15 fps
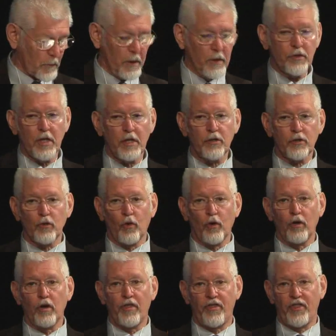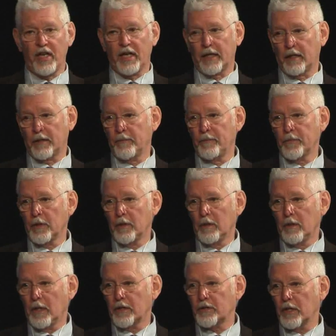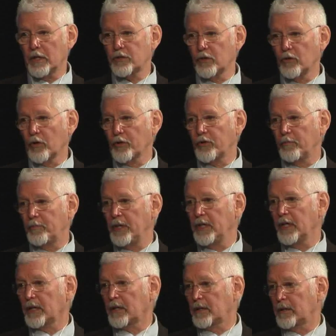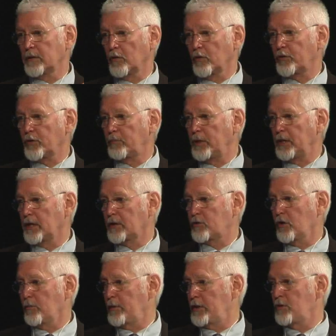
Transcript: It's a sore thing. That's an orthopedic term.